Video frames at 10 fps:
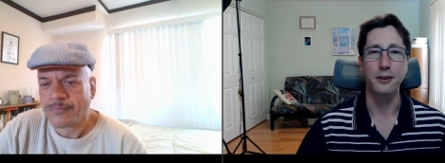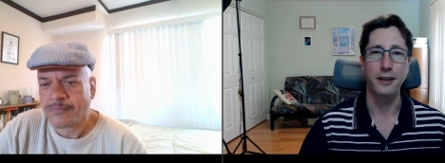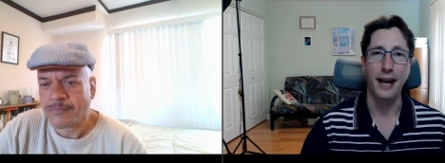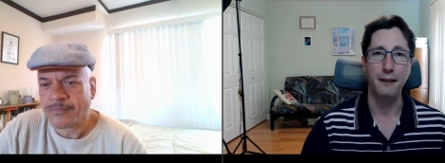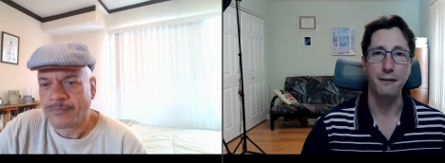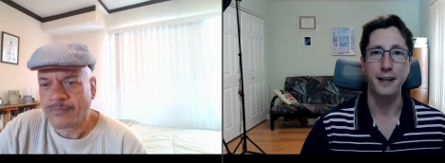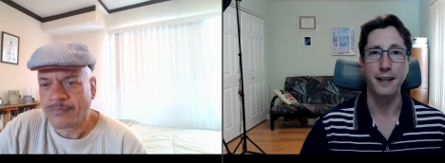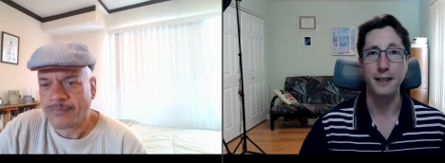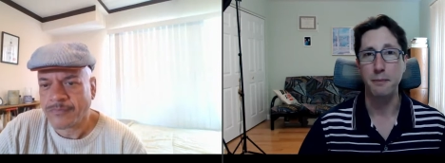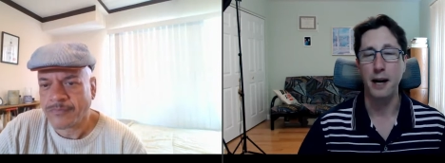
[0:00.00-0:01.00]
Speaker 1: You're laughing
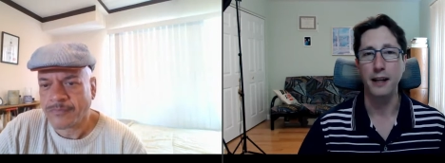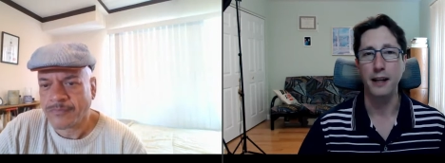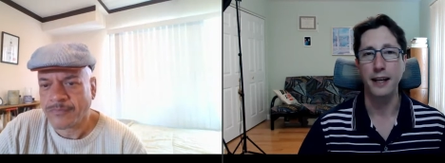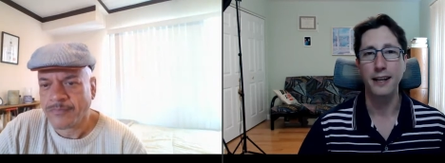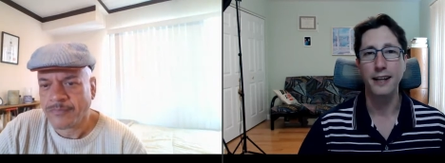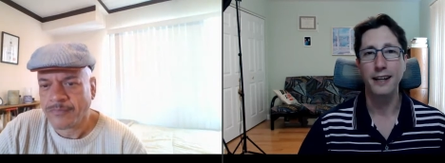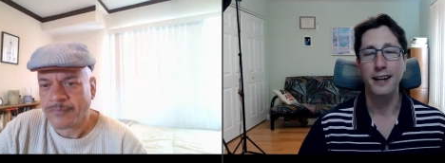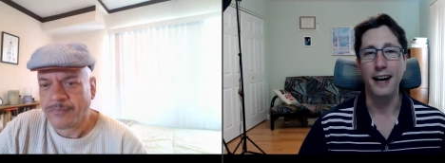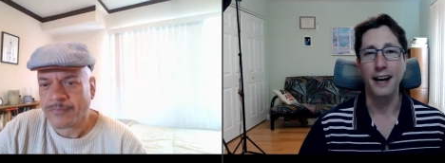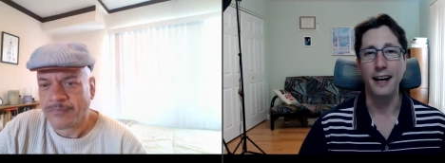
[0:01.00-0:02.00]
and smiling.
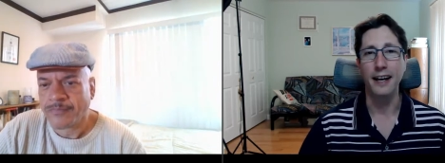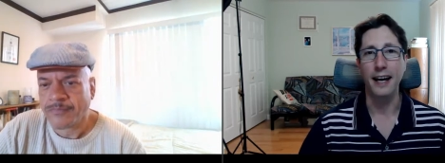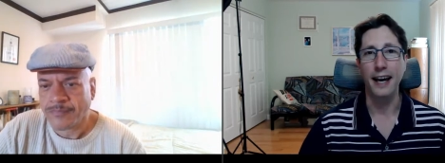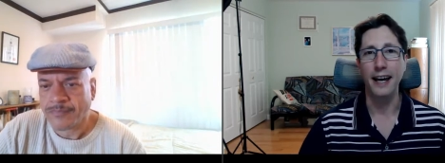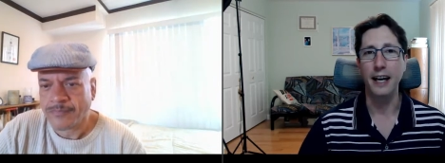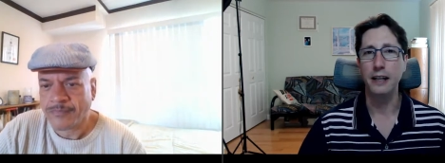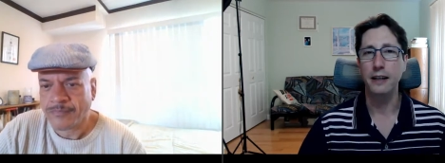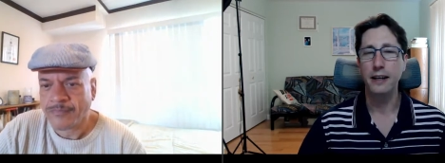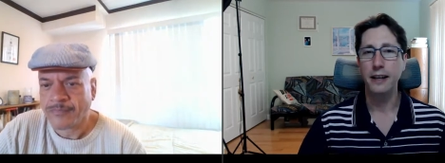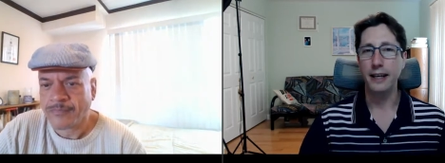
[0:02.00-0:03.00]
Uh, and
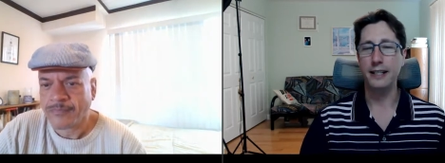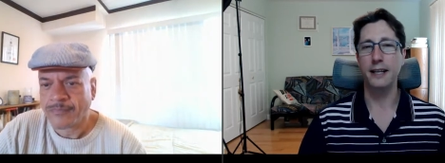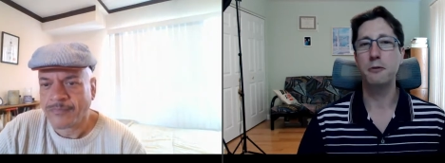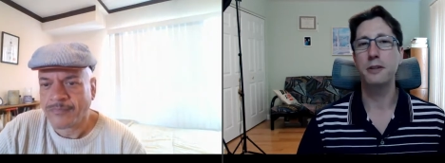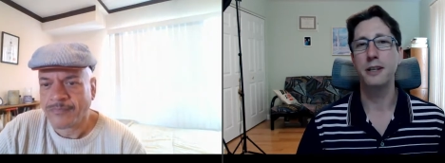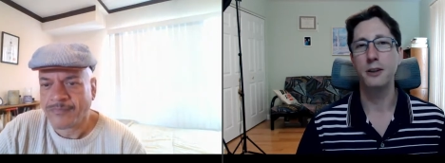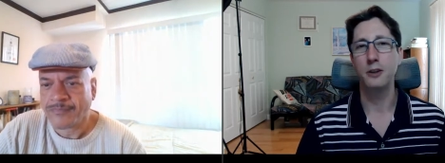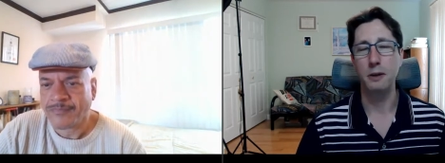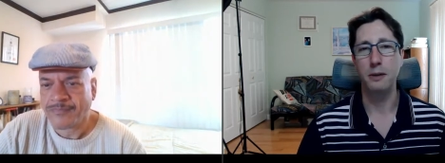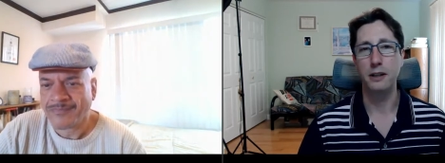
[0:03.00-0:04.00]
it's interesting
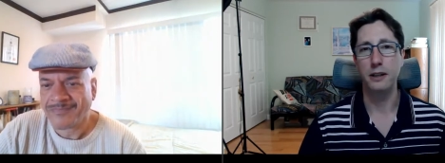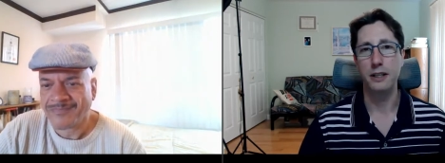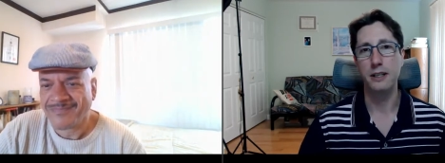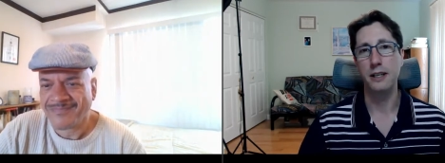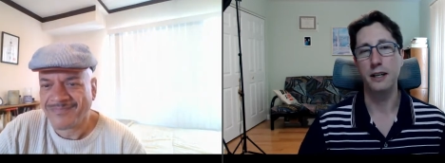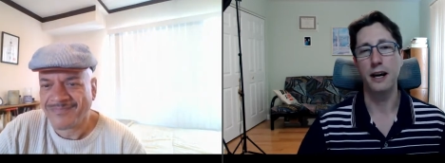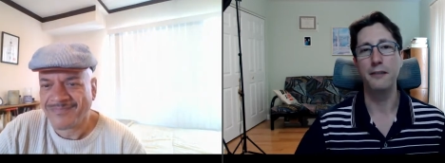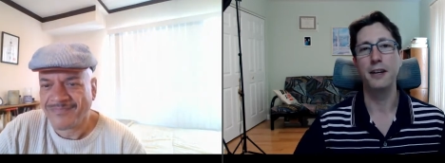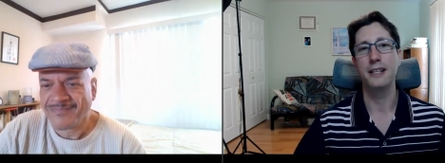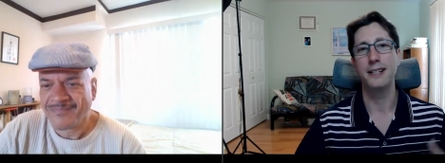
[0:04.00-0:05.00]
to me because uh,
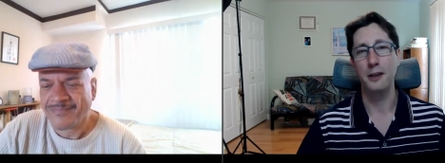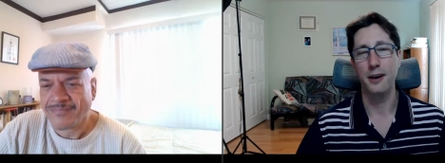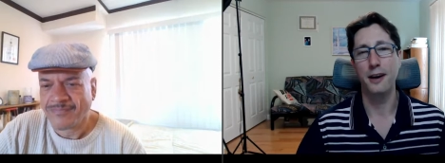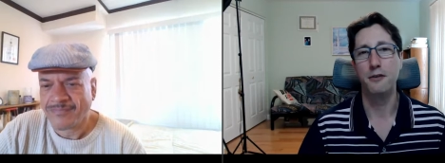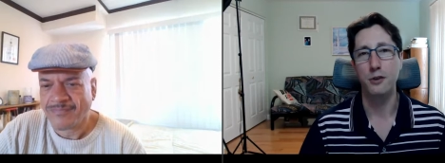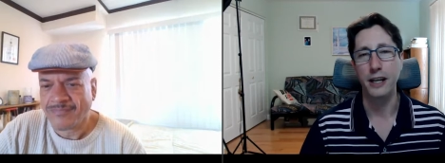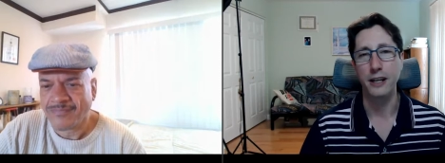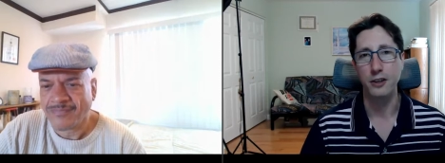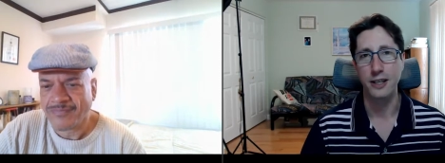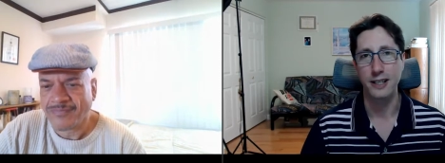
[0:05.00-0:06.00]
obviously you have
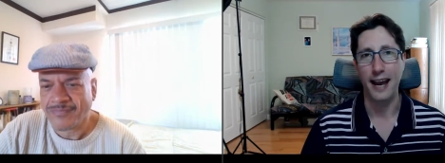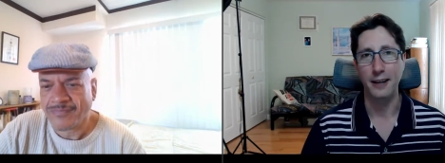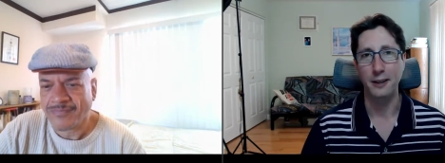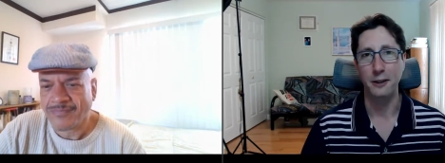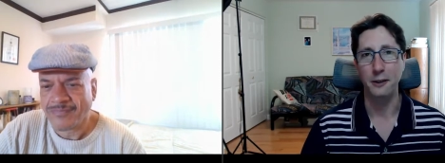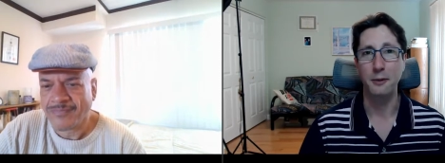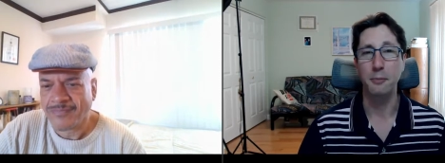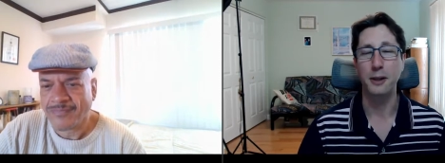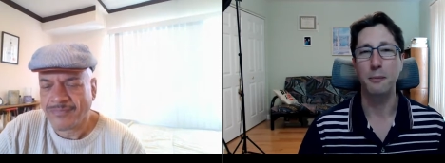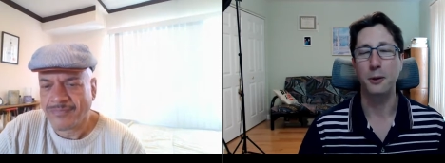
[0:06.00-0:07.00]
range as an actor and you can
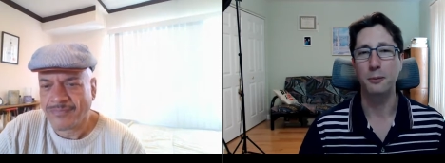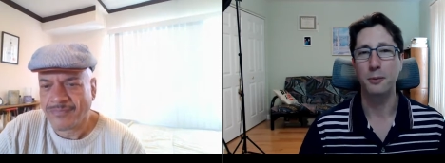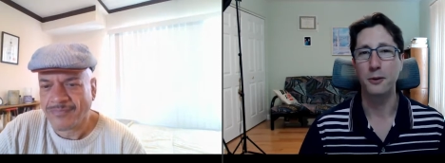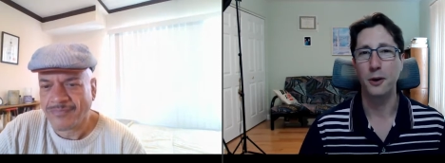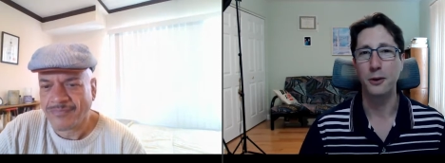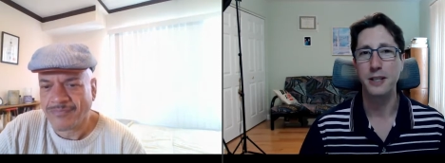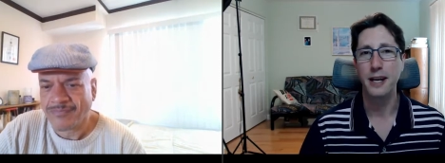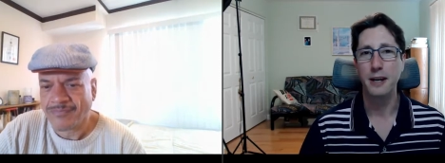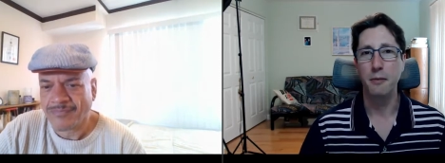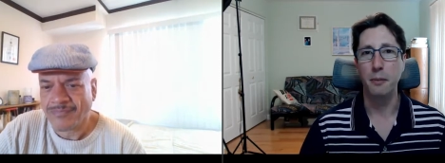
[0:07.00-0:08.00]
play multiple roles
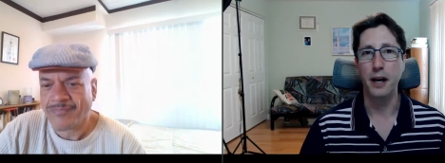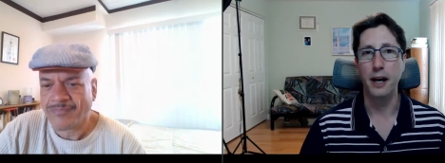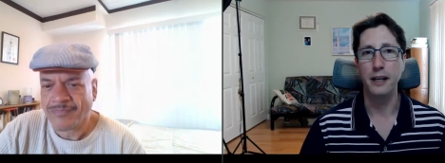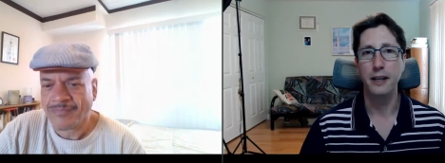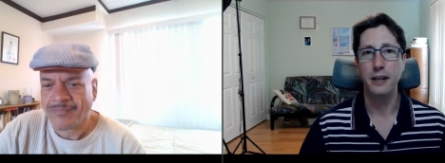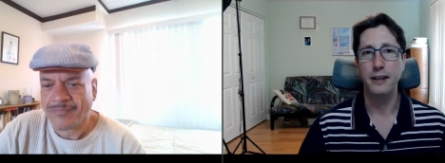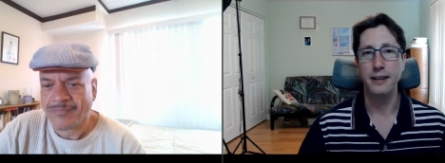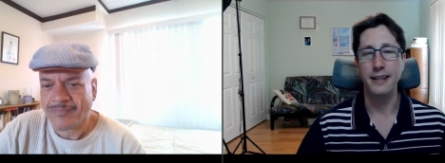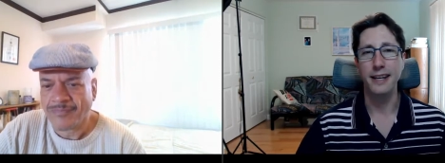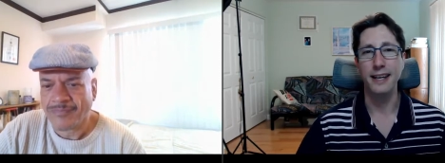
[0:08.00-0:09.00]
but
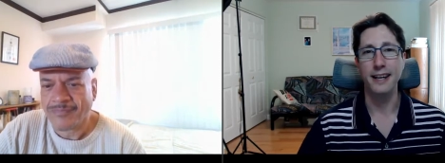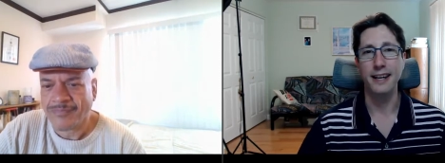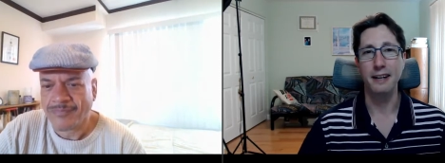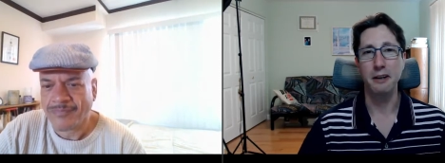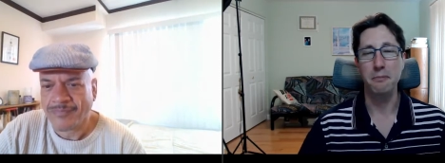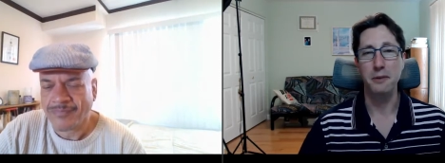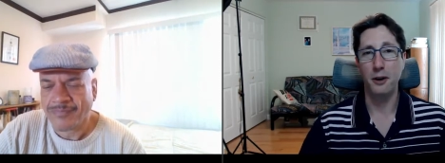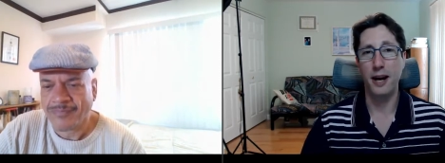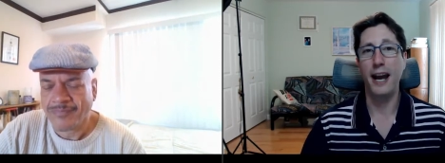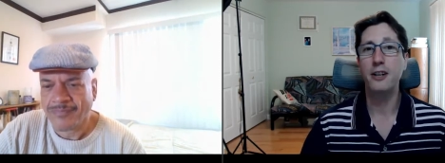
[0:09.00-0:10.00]
the uh,
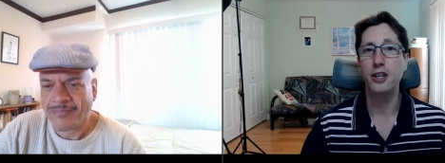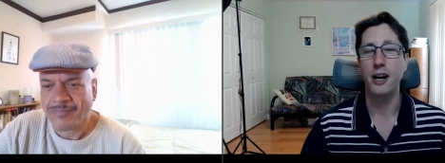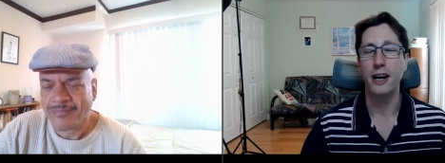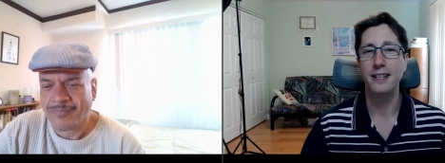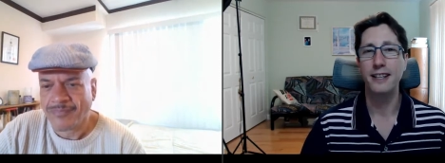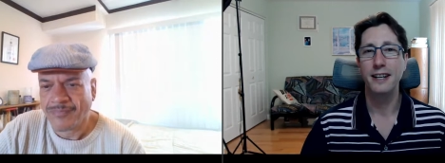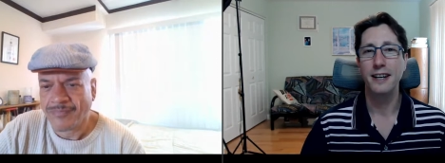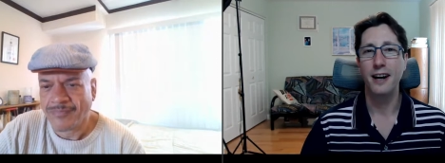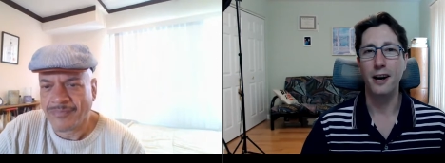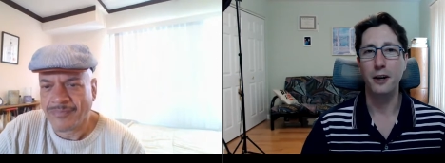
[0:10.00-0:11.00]
your headshots
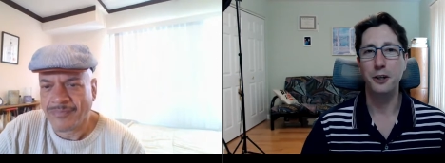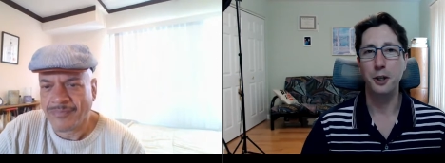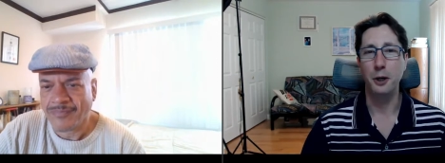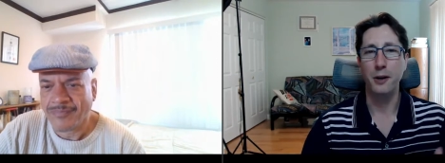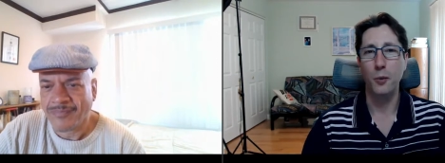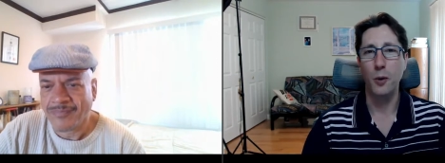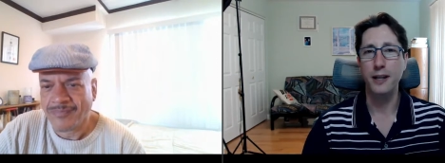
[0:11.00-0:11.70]
are showing